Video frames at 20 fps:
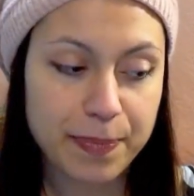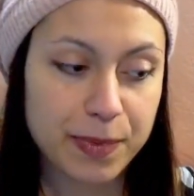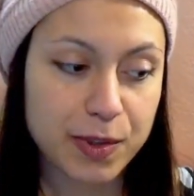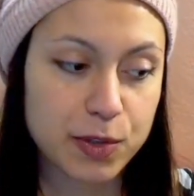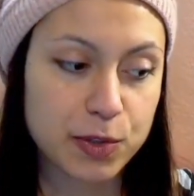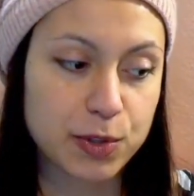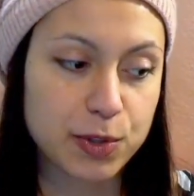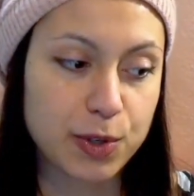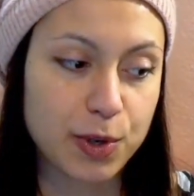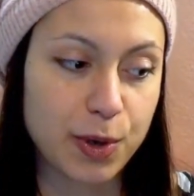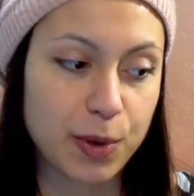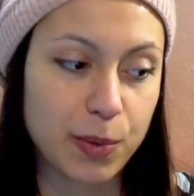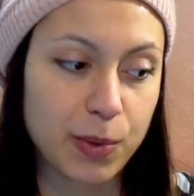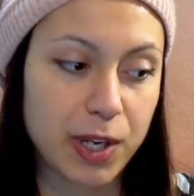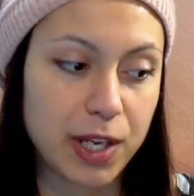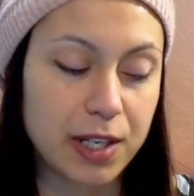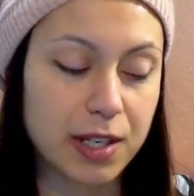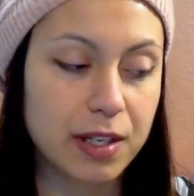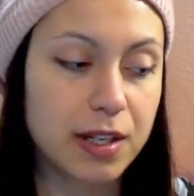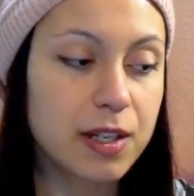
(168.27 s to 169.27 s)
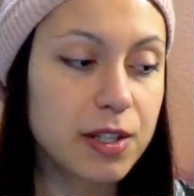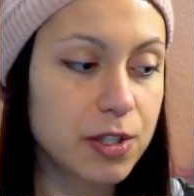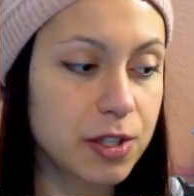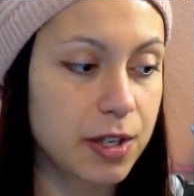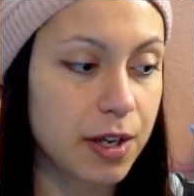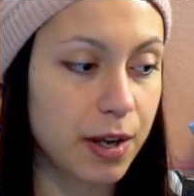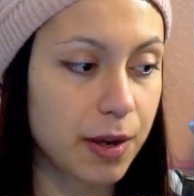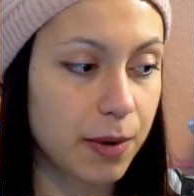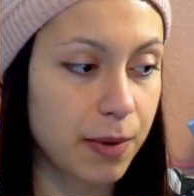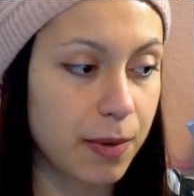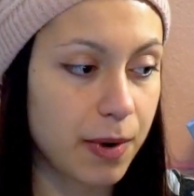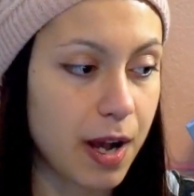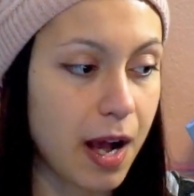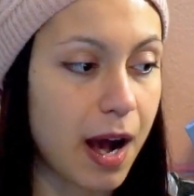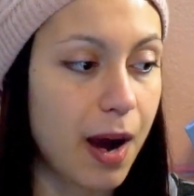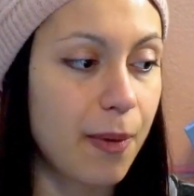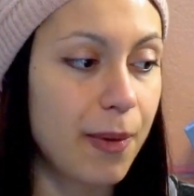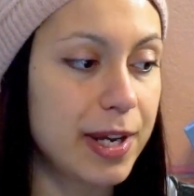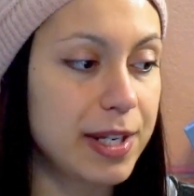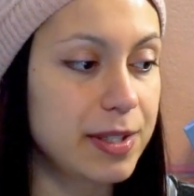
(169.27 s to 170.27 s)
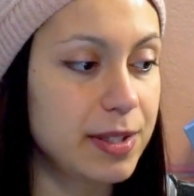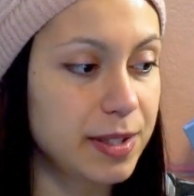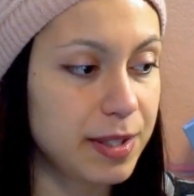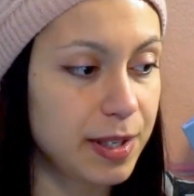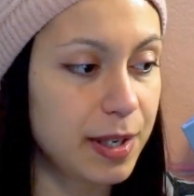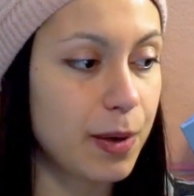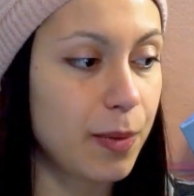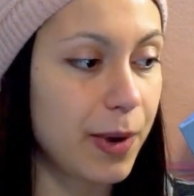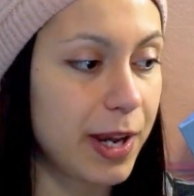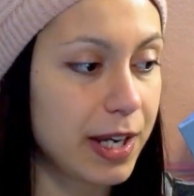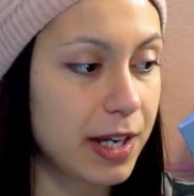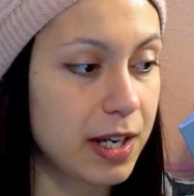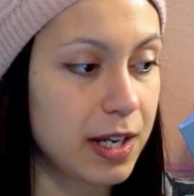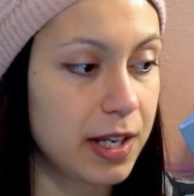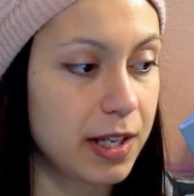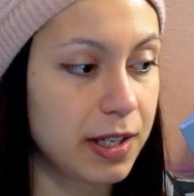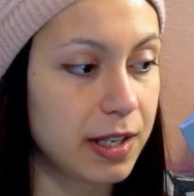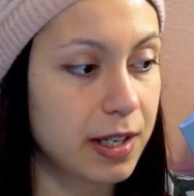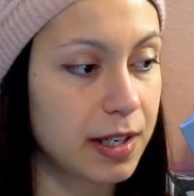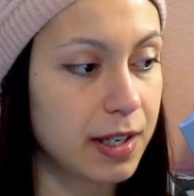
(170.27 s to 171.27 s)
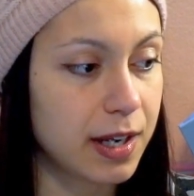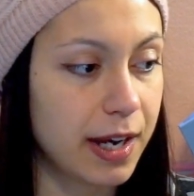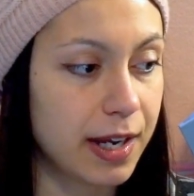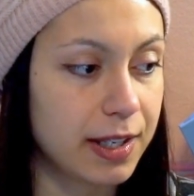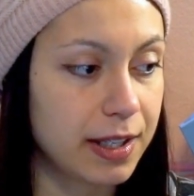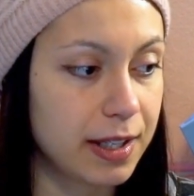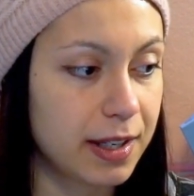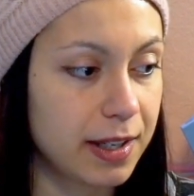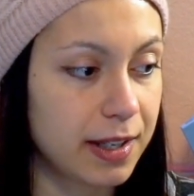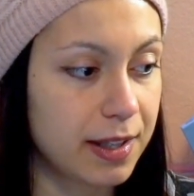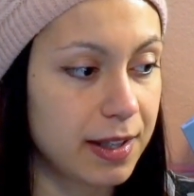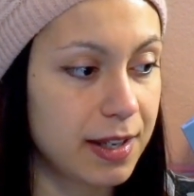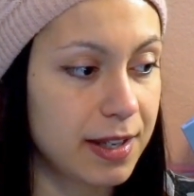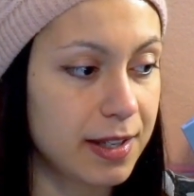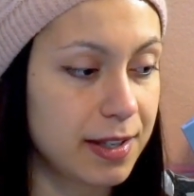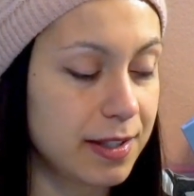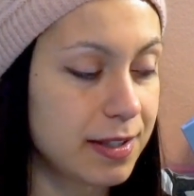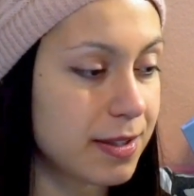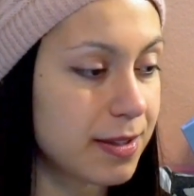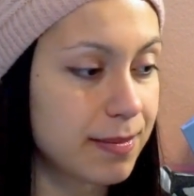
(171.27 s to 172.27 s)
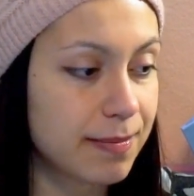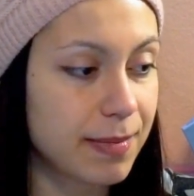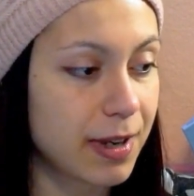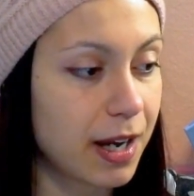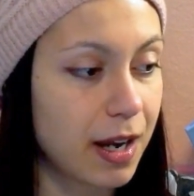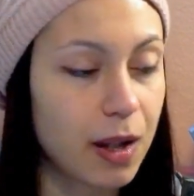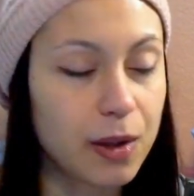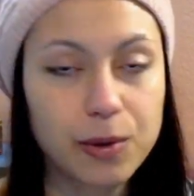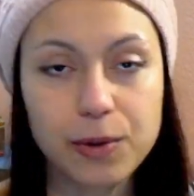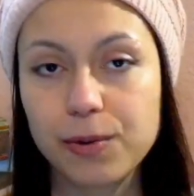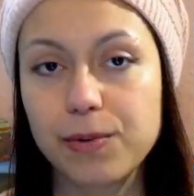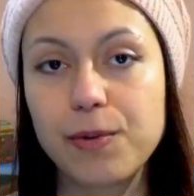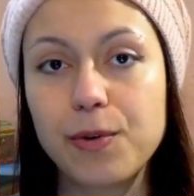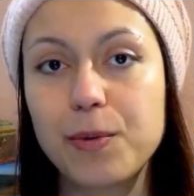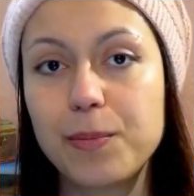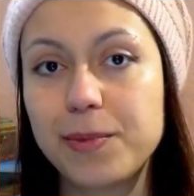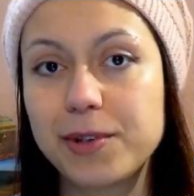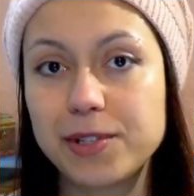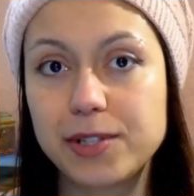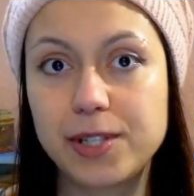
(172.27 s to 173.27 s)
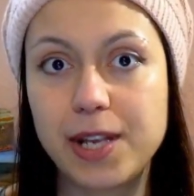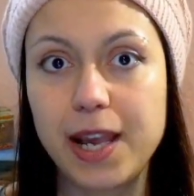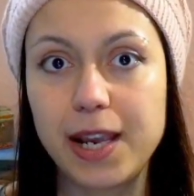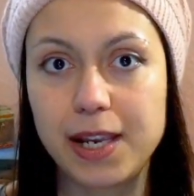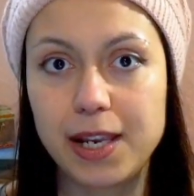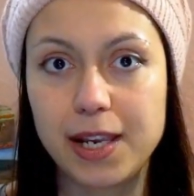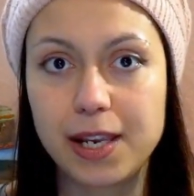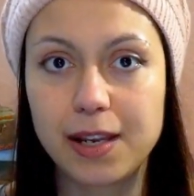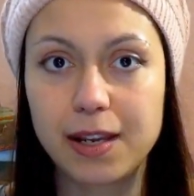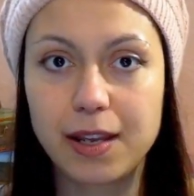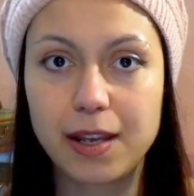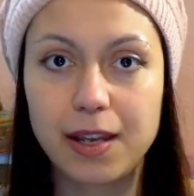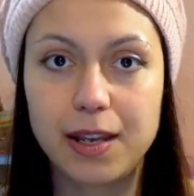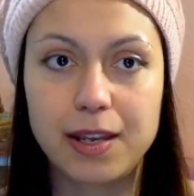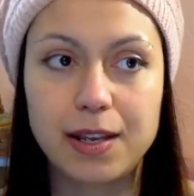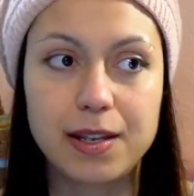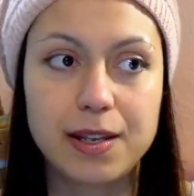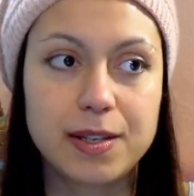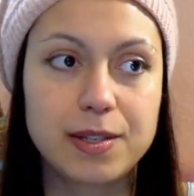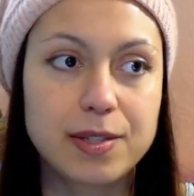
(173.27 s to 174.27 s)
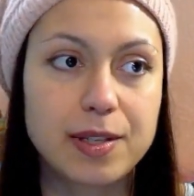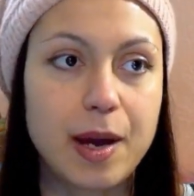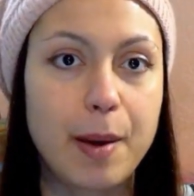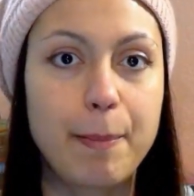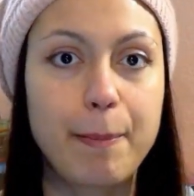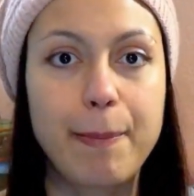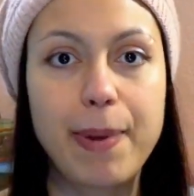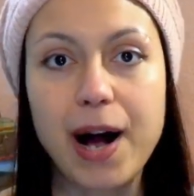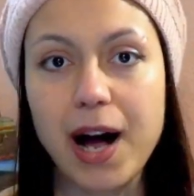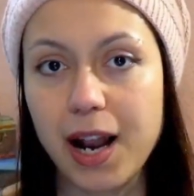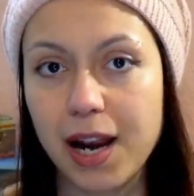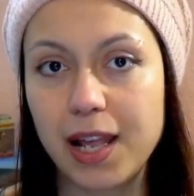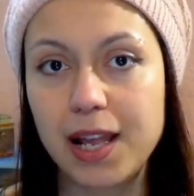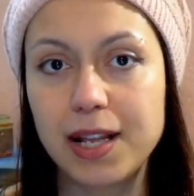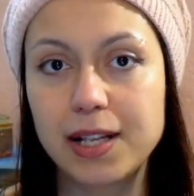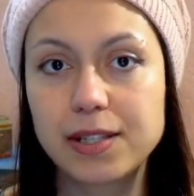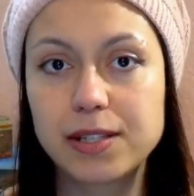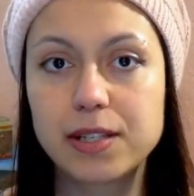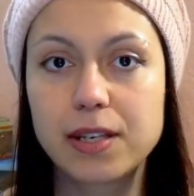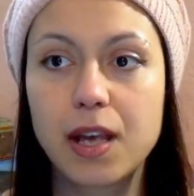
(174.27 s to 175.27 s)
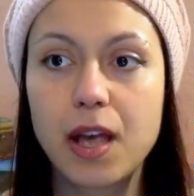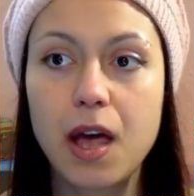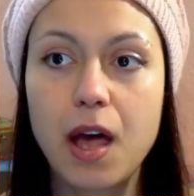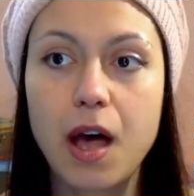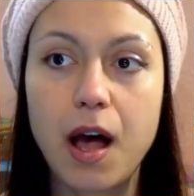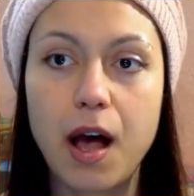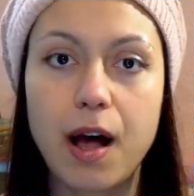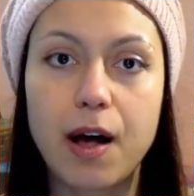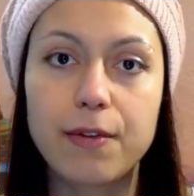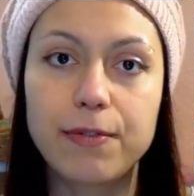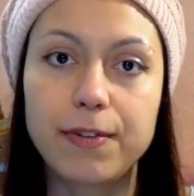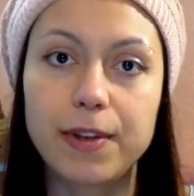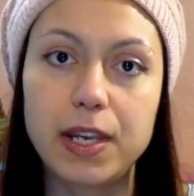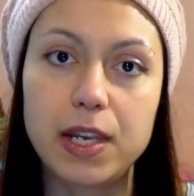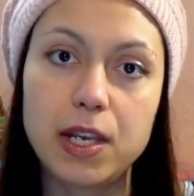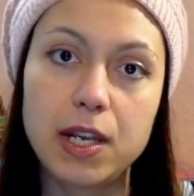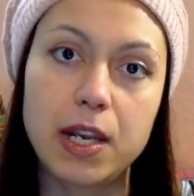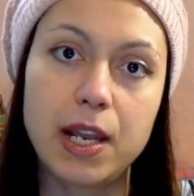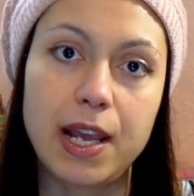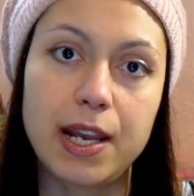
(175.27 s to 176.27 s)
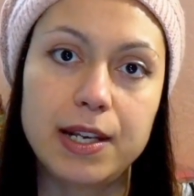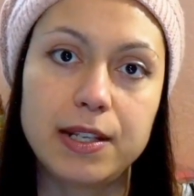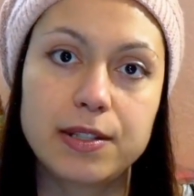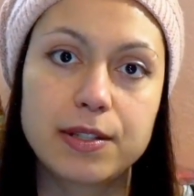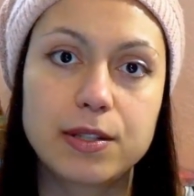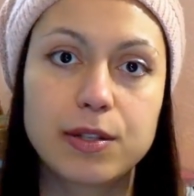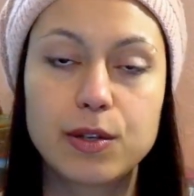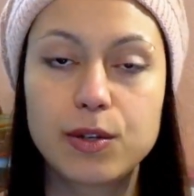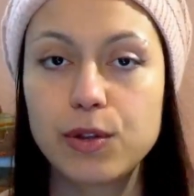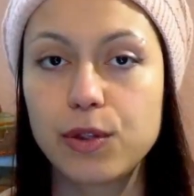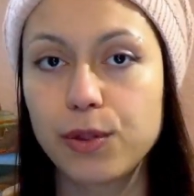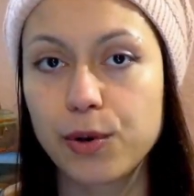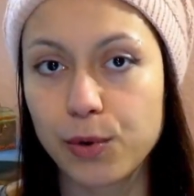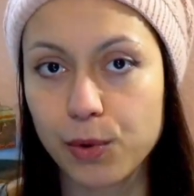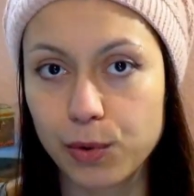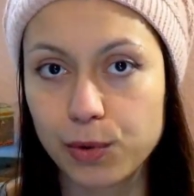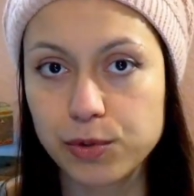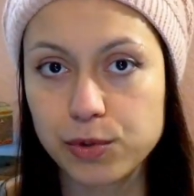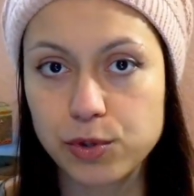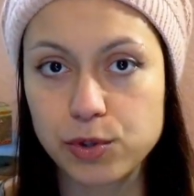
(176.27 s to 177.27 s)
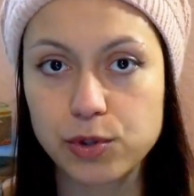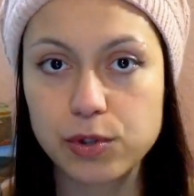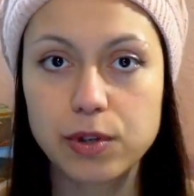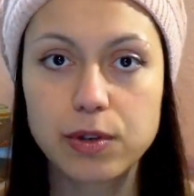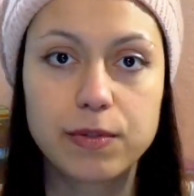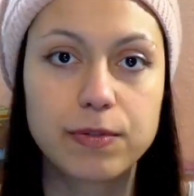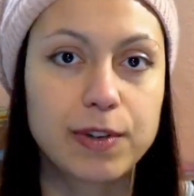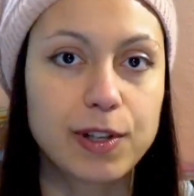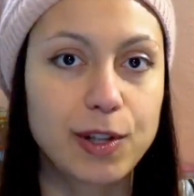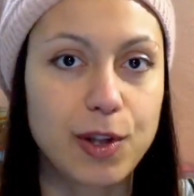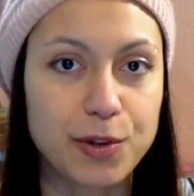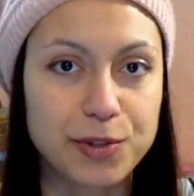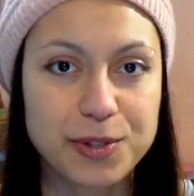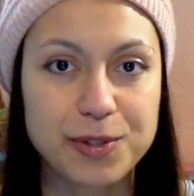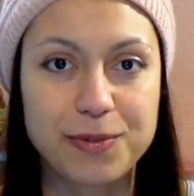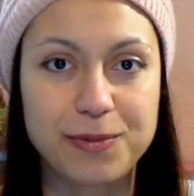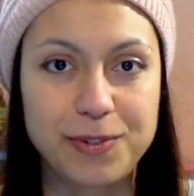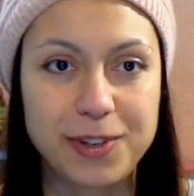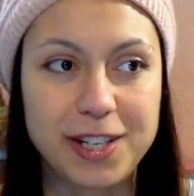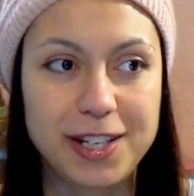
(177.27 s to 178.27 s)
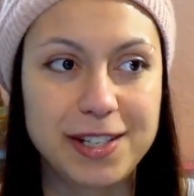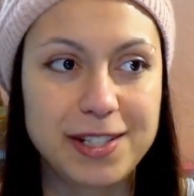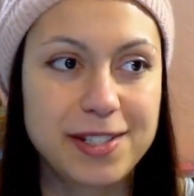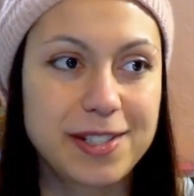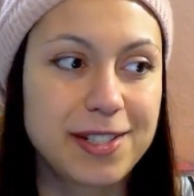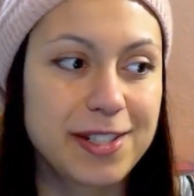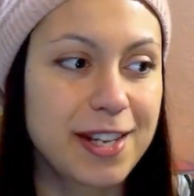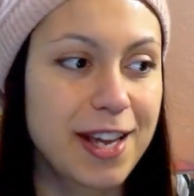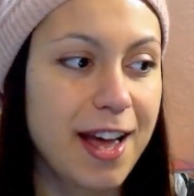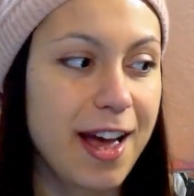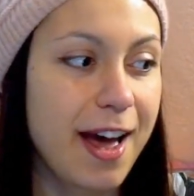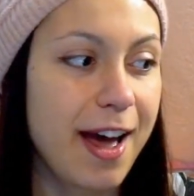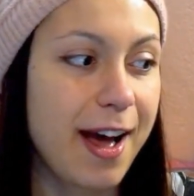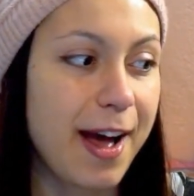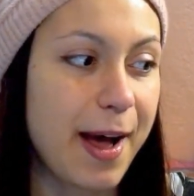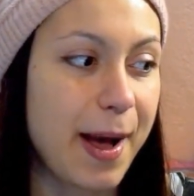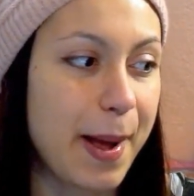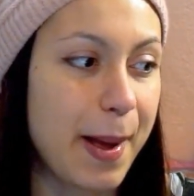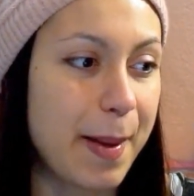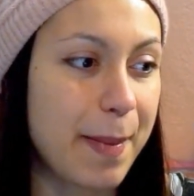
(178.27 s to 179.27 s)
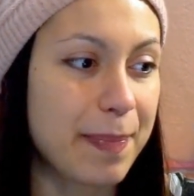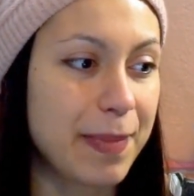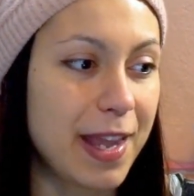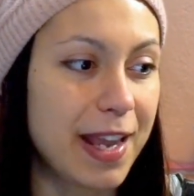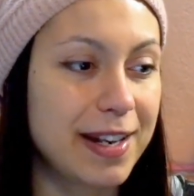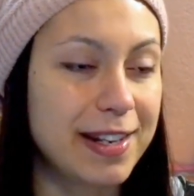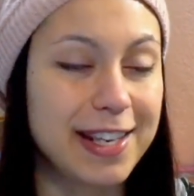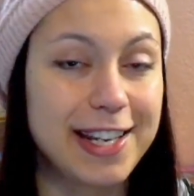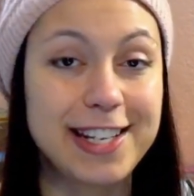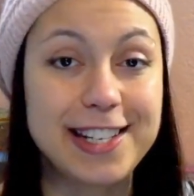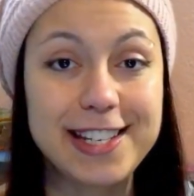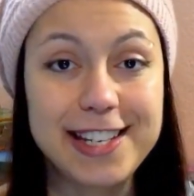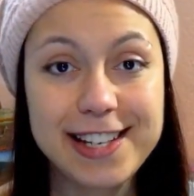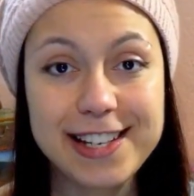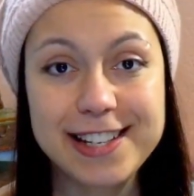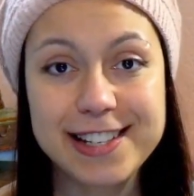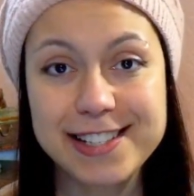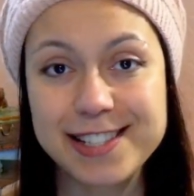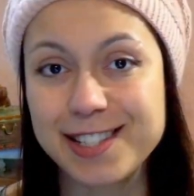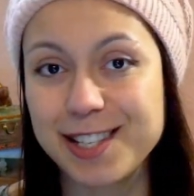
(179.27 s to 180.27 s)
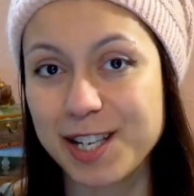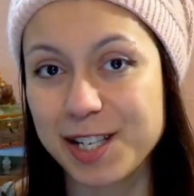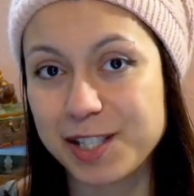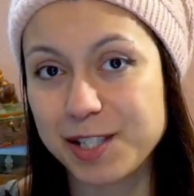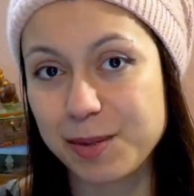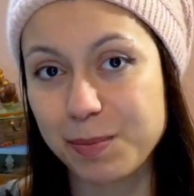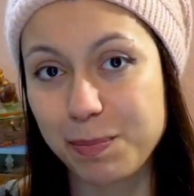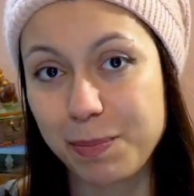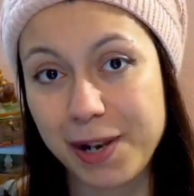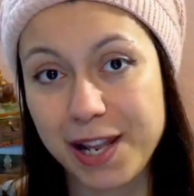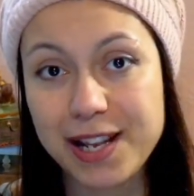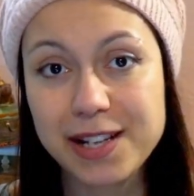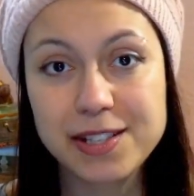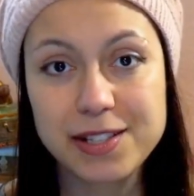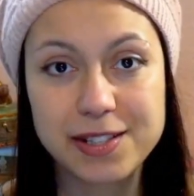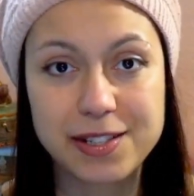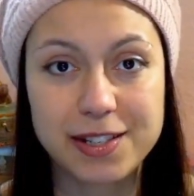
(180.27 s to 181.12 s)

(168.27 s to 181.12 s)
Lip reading: So in a nutshell, how I see Awakening Ignited is a colorful mosaic, is a palette of innate truths, philosophies, and ideas that blends